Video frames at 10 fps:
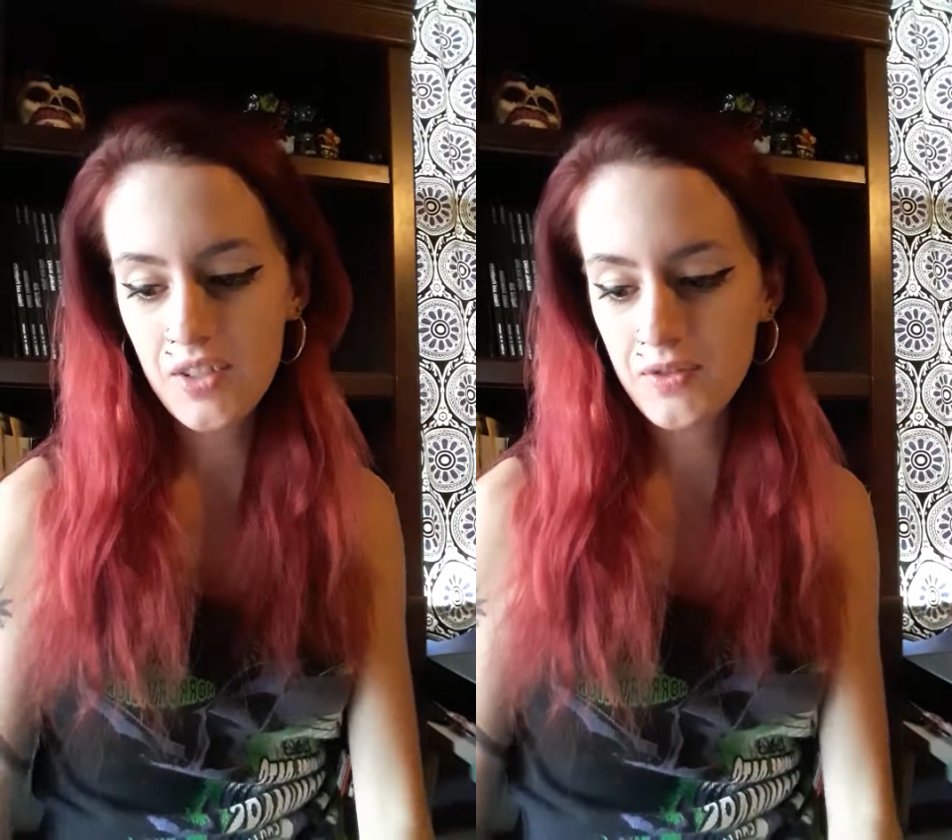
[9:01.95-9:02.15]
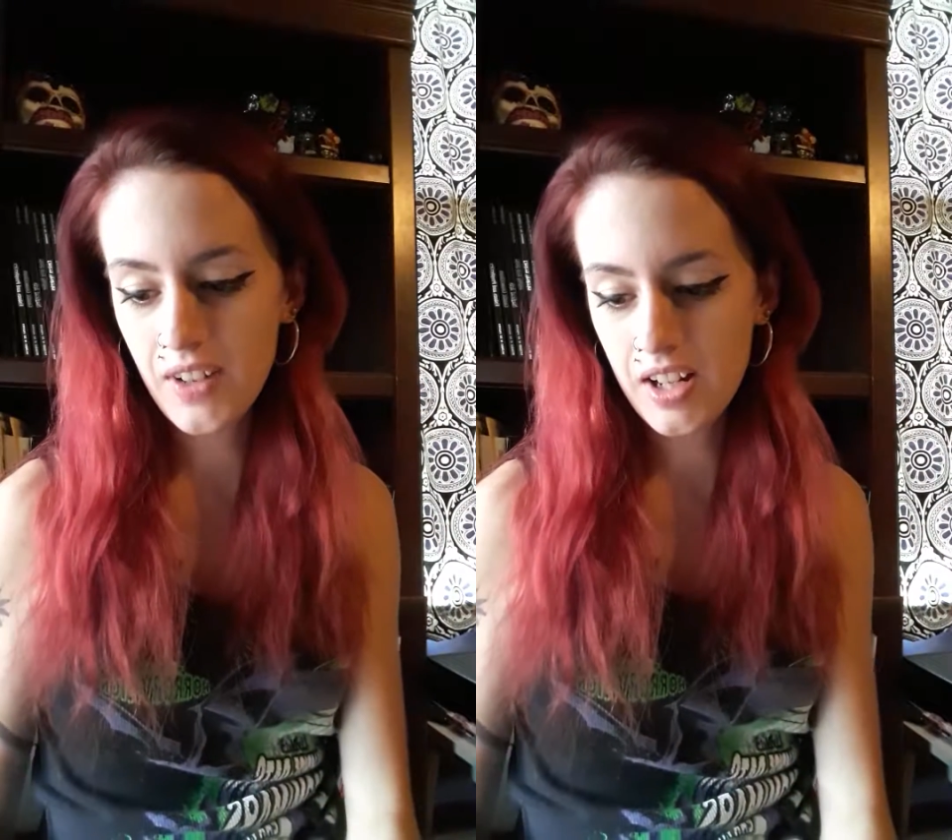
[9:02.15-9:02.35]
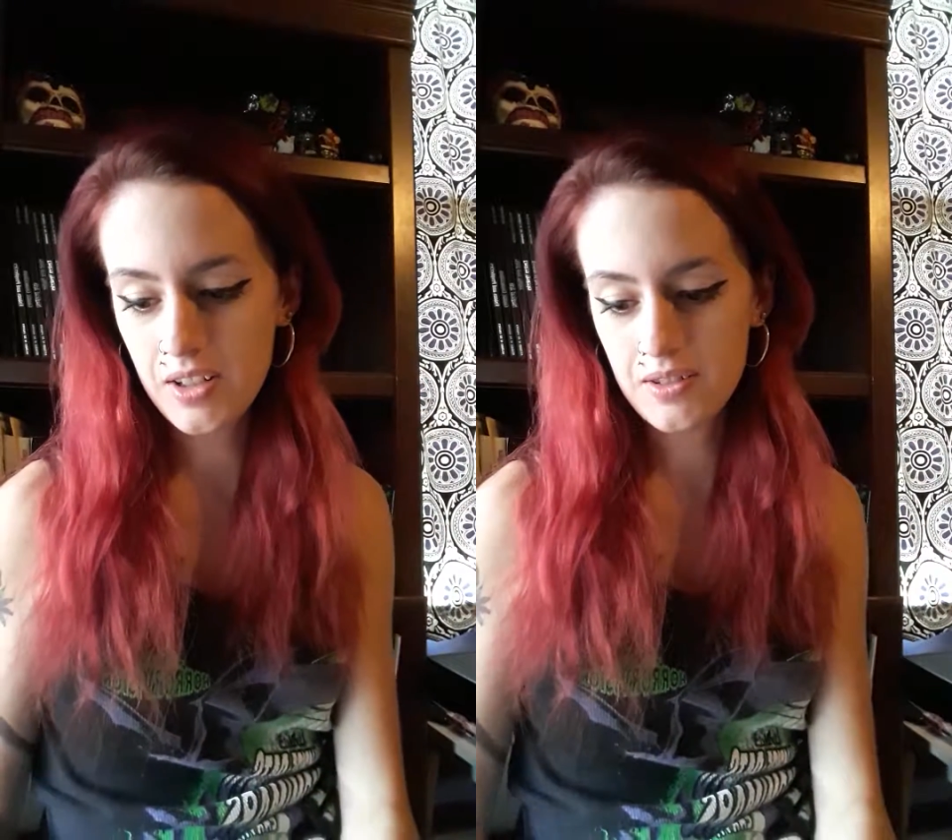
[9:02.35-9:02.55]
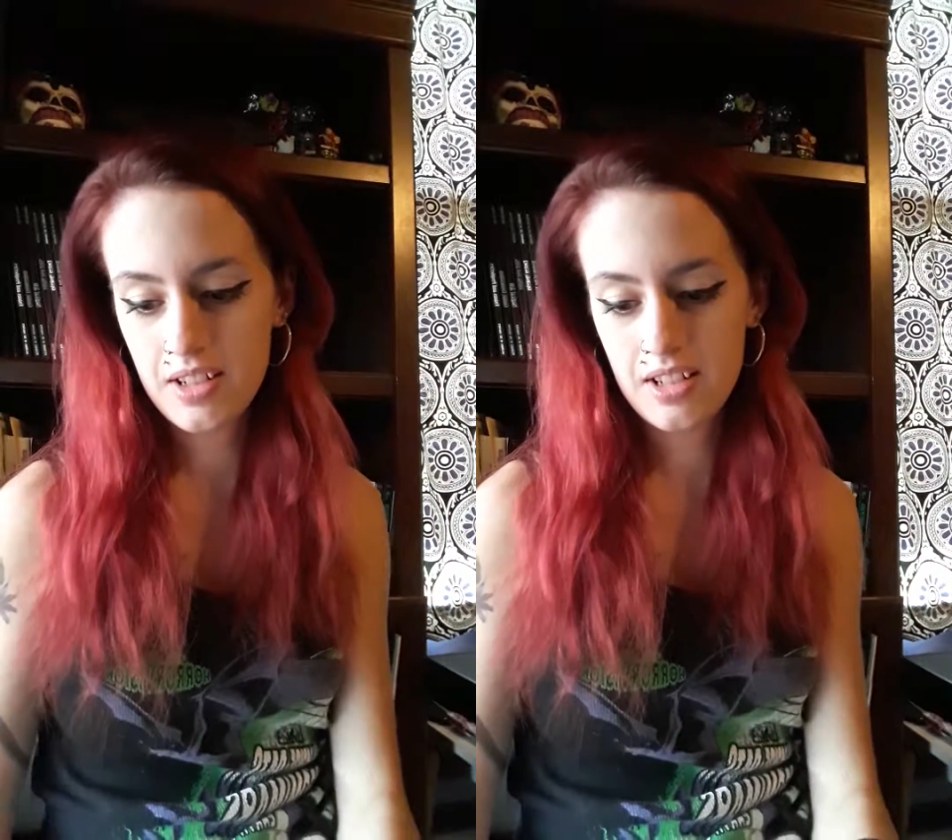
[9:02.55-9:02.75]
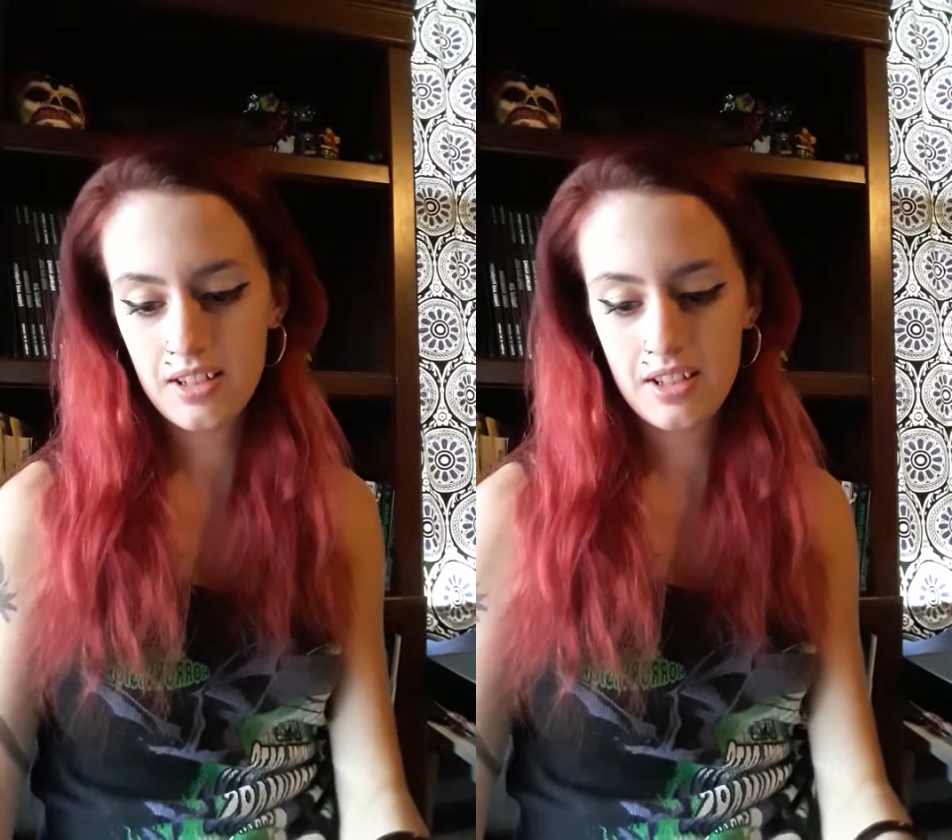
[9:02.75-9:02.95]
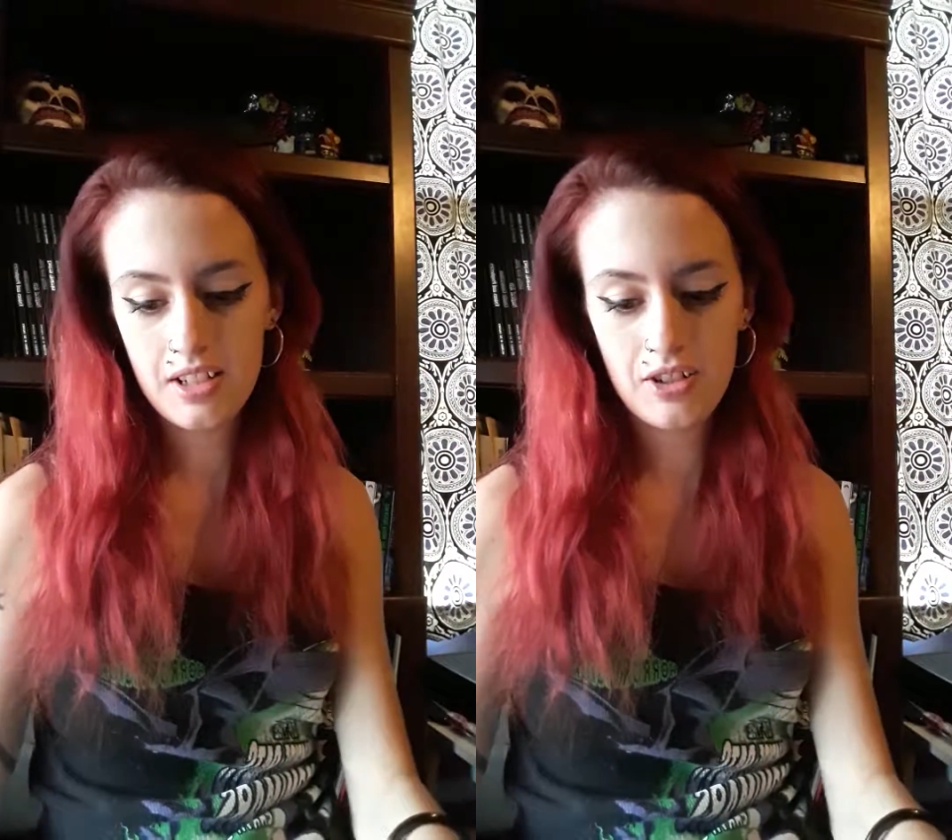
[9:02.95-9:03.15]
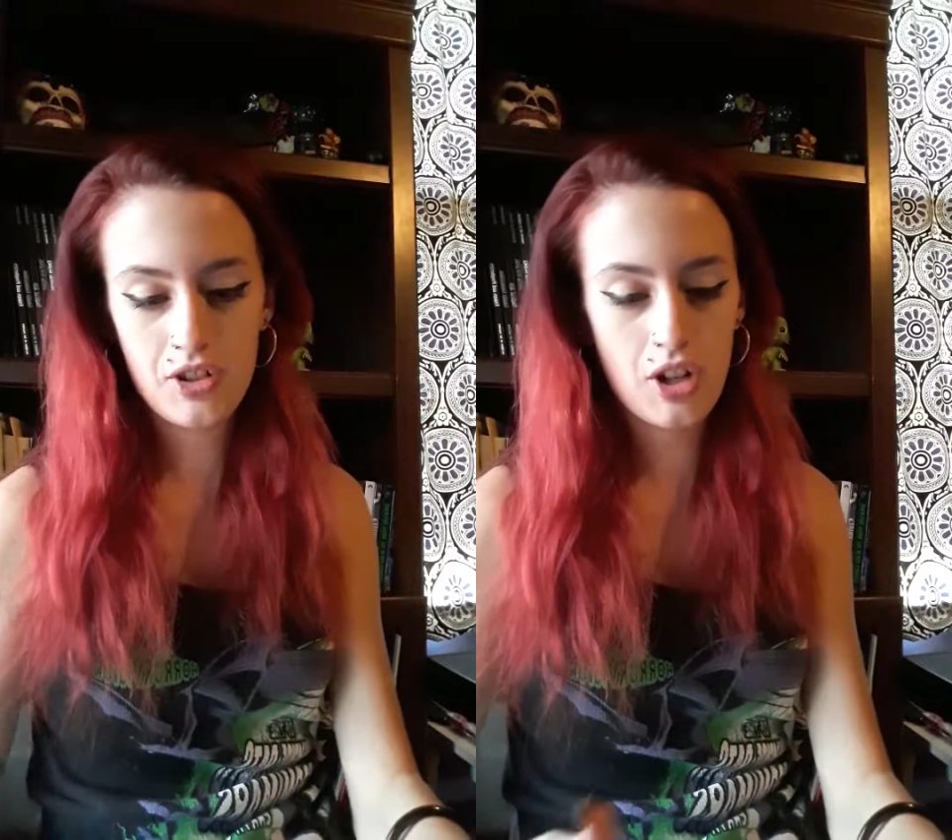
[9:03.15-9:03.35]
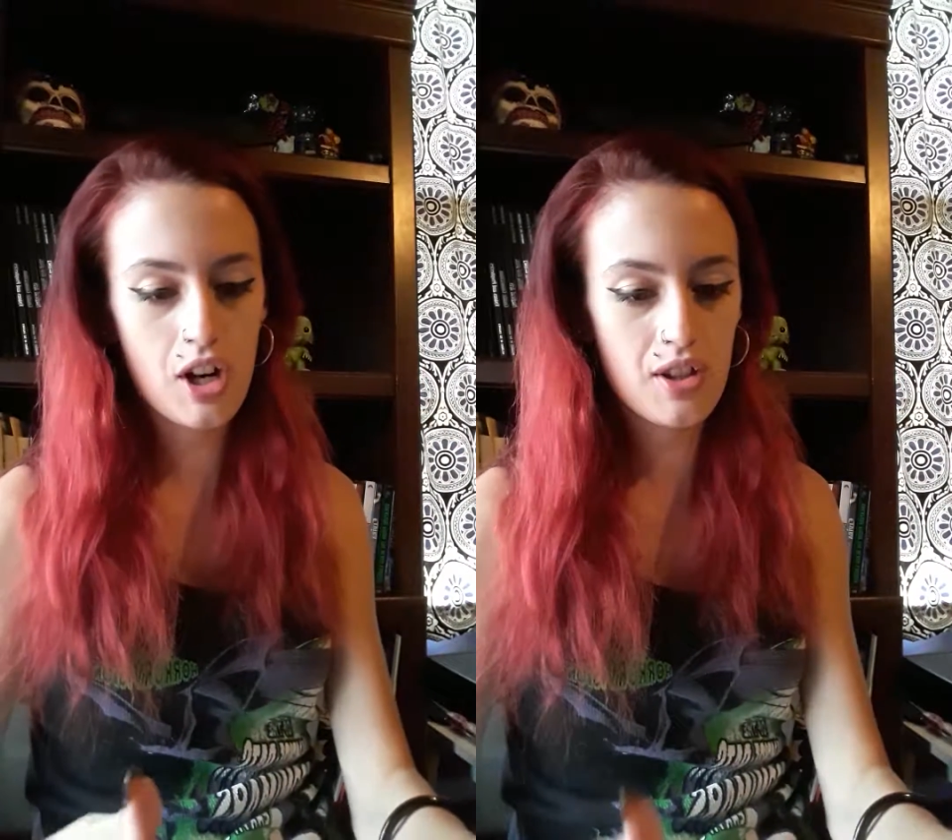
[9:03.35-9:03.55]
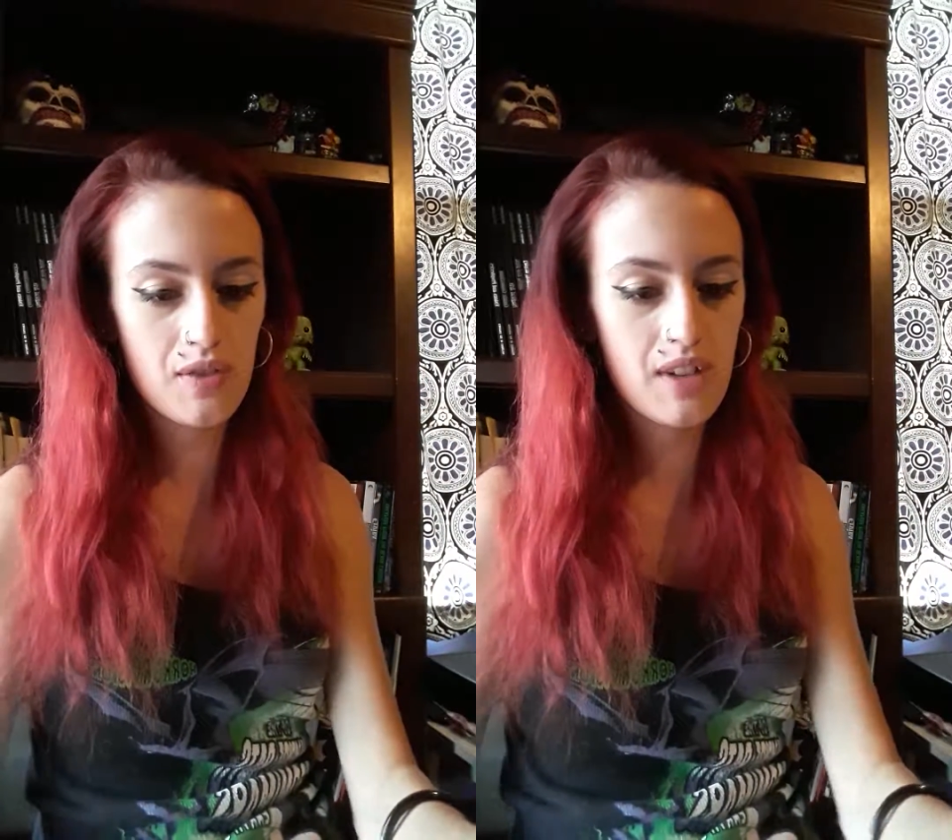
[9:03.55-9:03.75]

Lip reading: found the Darth